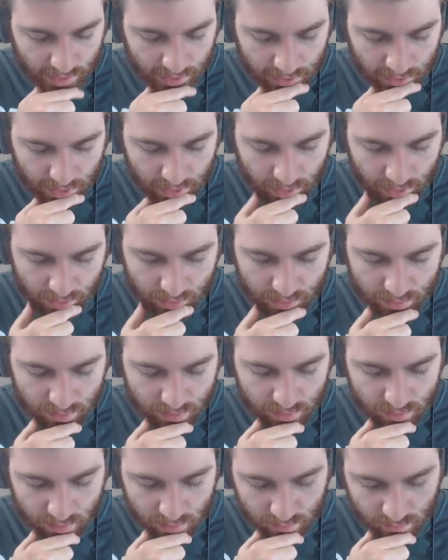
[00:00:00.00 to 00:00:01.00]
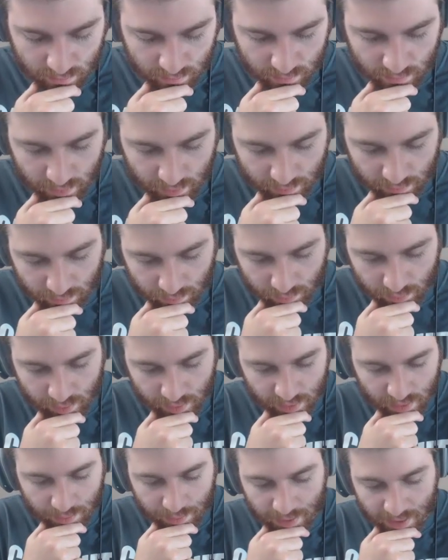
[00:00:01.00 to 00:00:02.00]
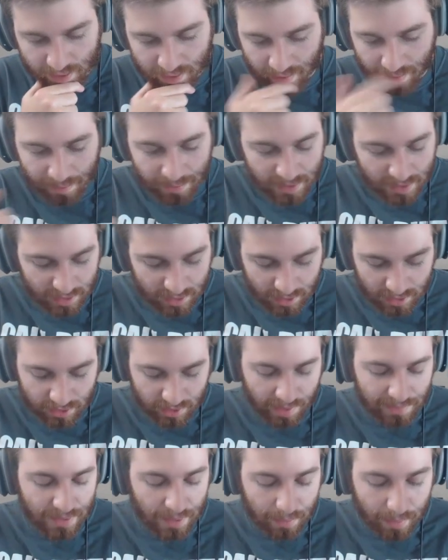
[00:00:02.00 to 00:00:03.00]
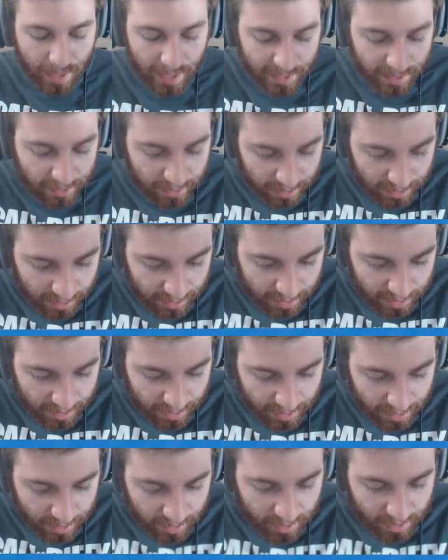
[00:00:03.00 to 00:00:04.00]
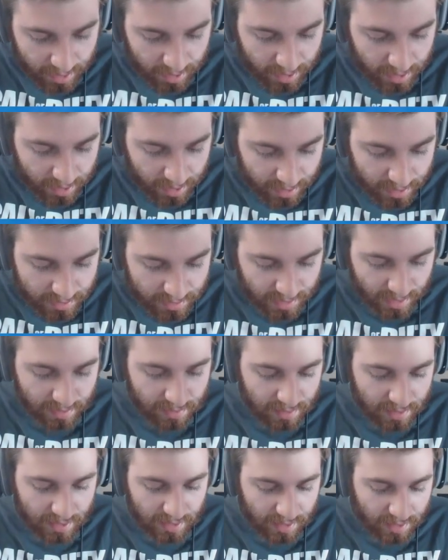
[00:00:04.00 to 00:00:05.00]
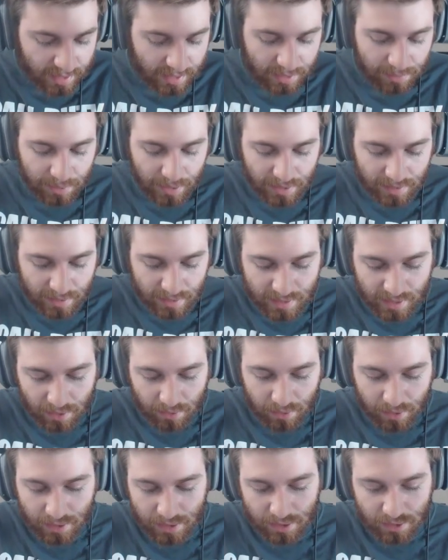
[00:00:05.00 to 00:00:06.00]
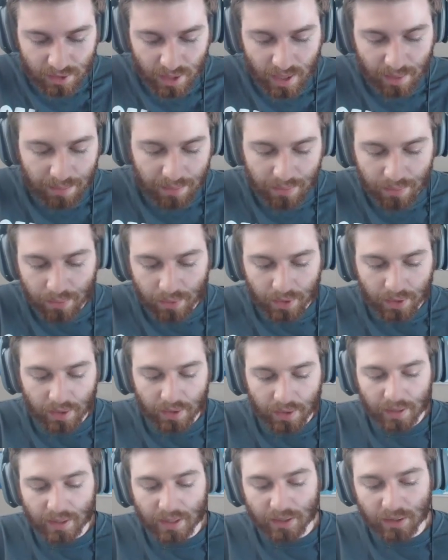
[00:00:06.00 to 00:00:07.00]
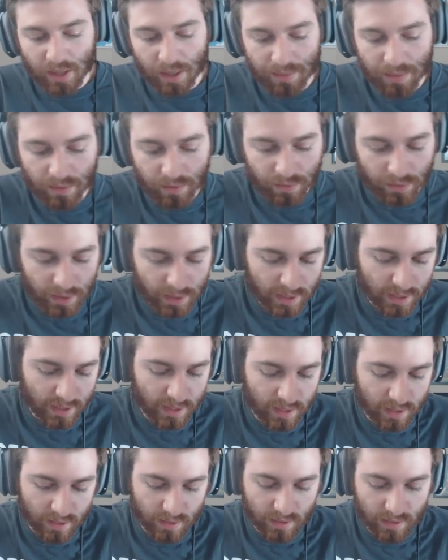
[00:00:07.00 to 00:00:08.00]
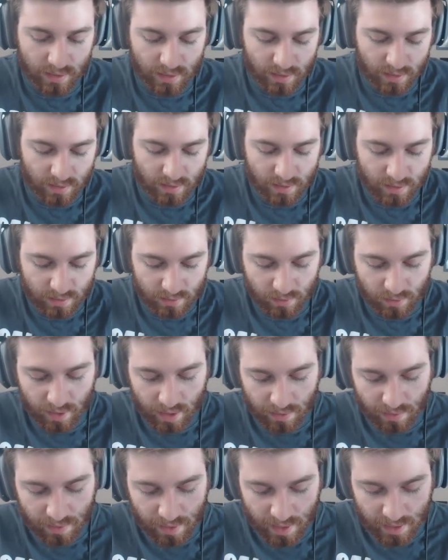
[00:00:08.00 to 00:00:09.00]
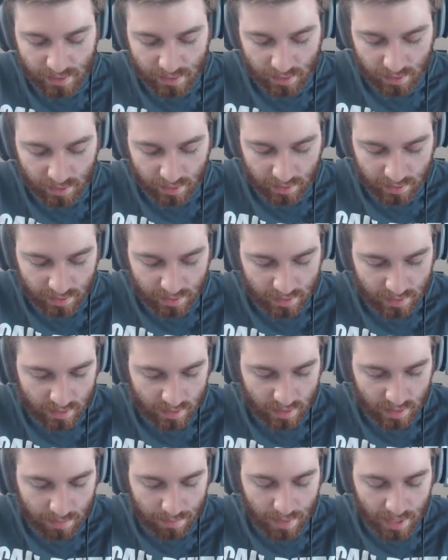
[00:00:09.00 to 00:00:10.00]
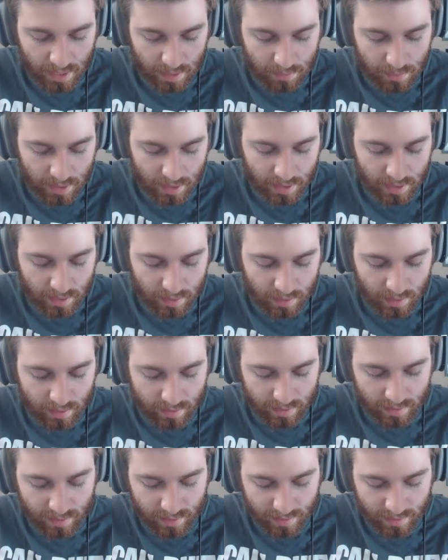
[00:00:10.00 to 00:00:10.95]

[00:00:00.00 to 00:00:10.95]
I don't know. It really depends. I'm just going to drop the Miner. Sadly, he, he picked the tower to drop where he dropped the freaking... whatever that's called. The Mega Minion.